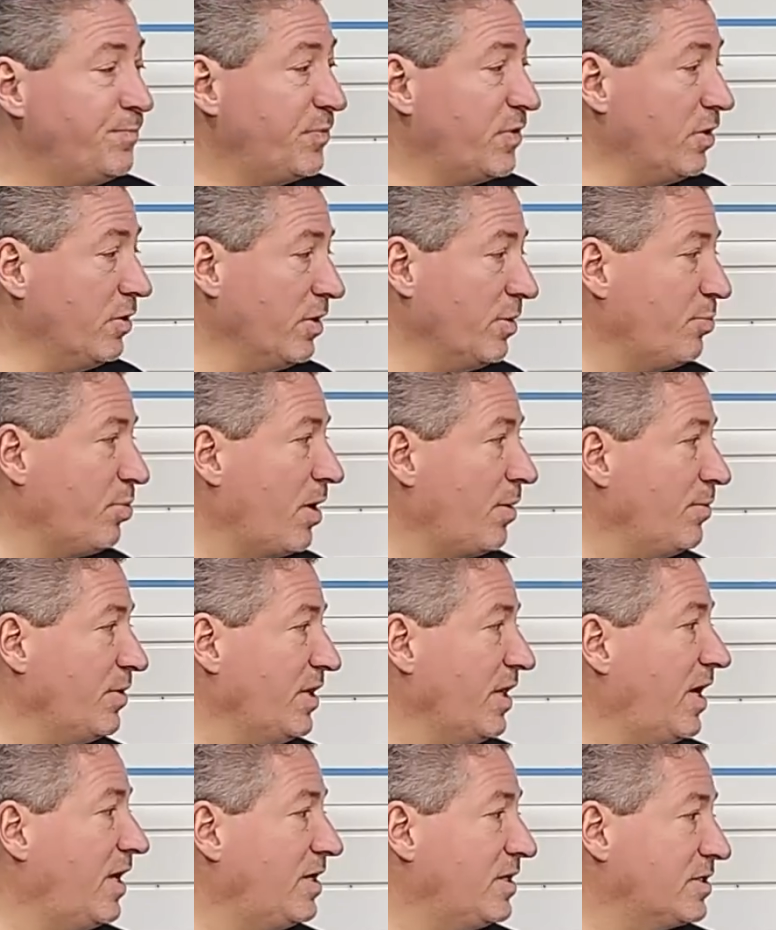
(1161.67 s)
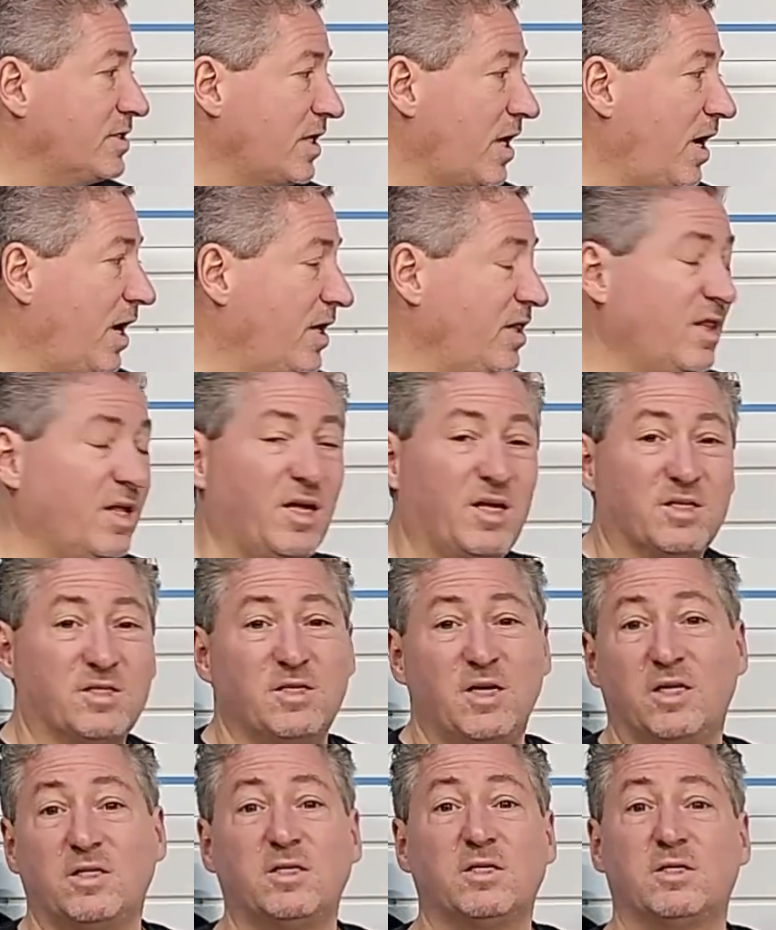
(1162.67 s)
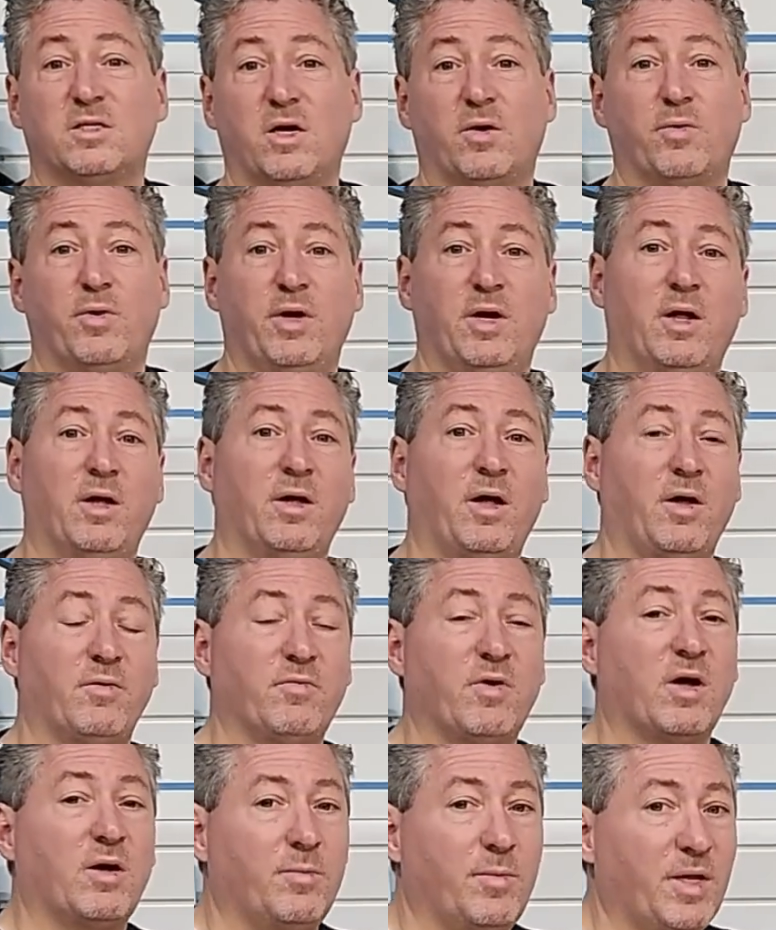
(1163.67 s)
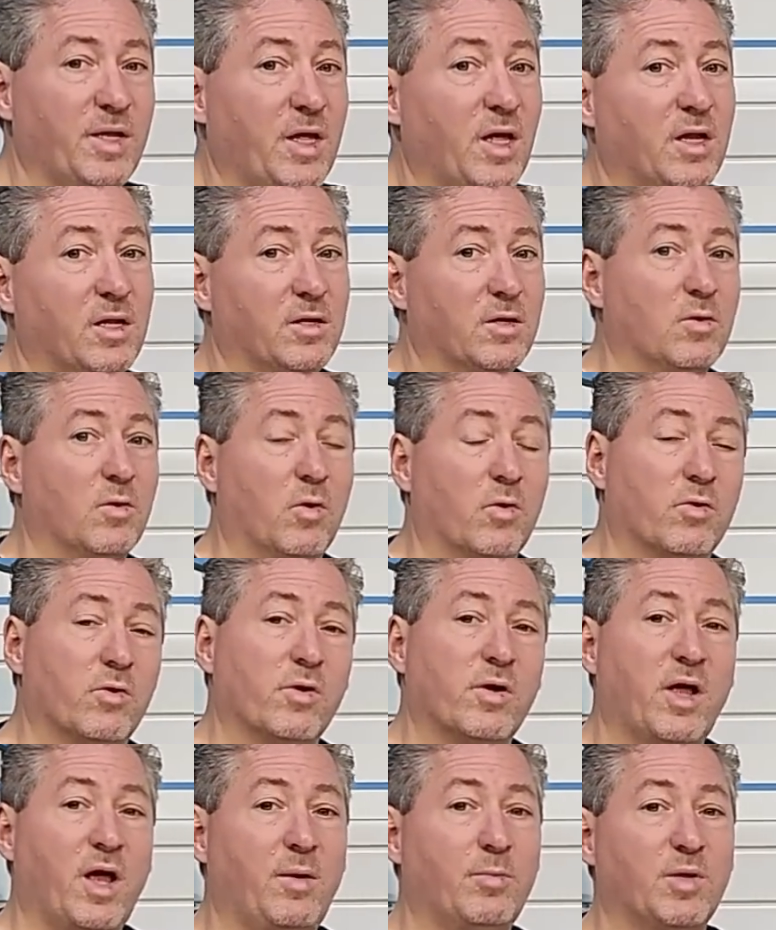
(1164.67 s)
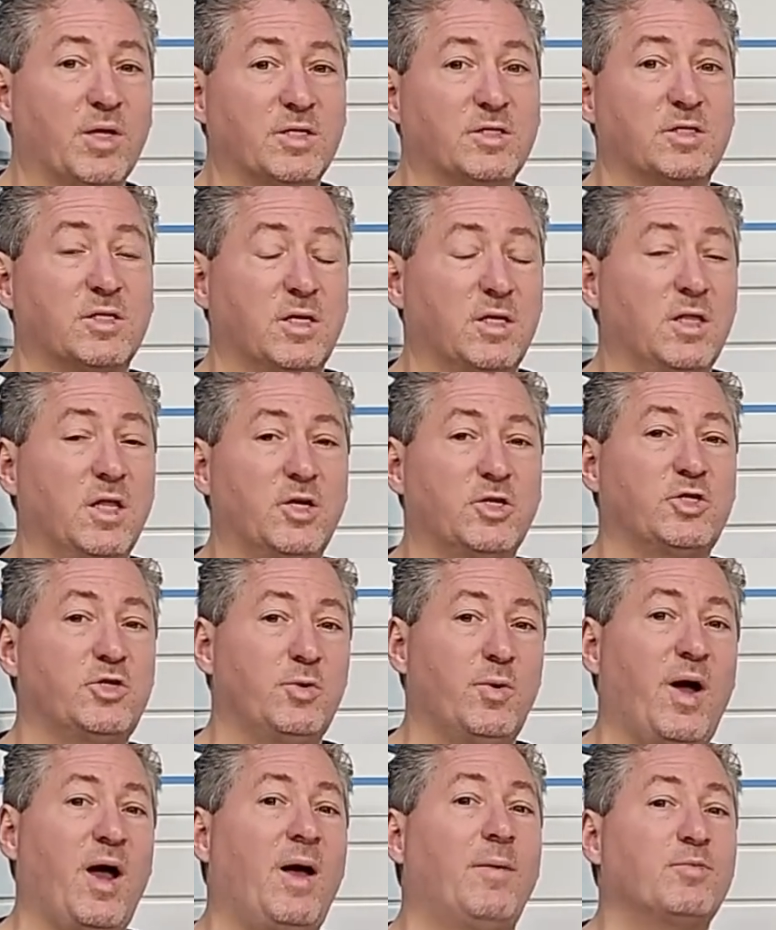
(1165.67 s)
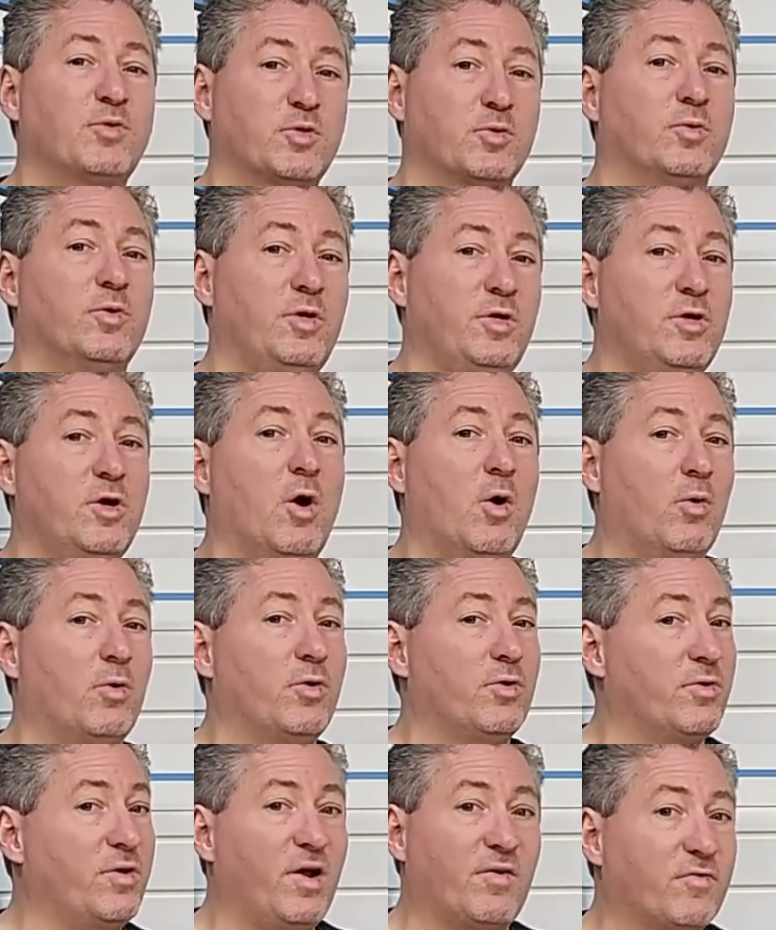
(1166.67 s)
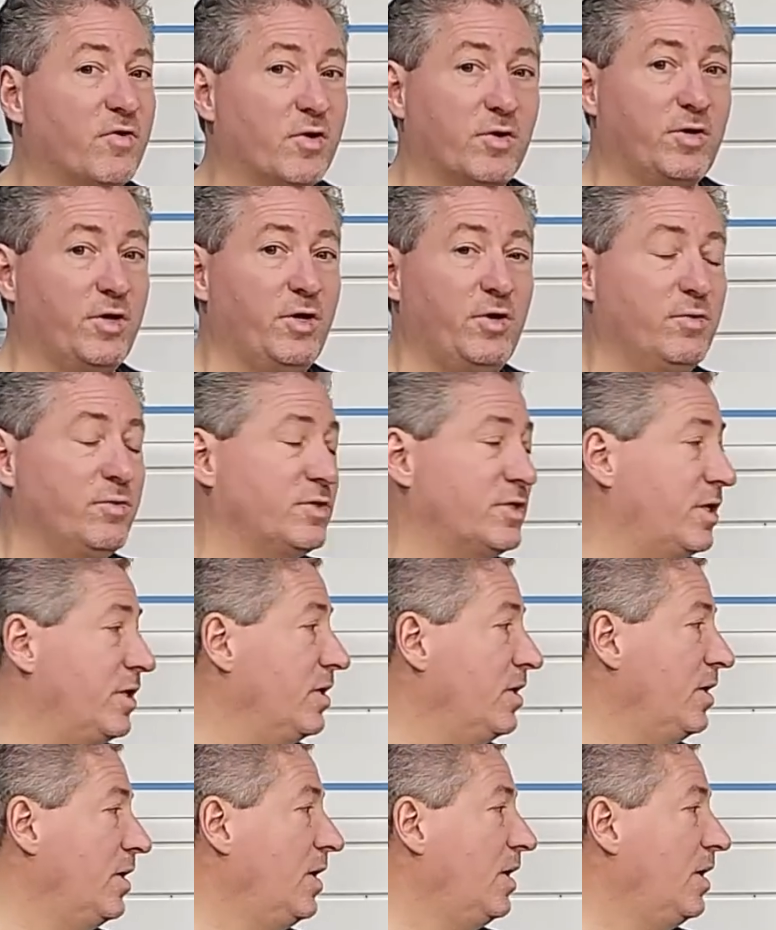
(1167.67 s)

The only problem with that is I think it's necessary, and I recommend getting the longer cable, as I said, unless you absolutely know you're never going to use it.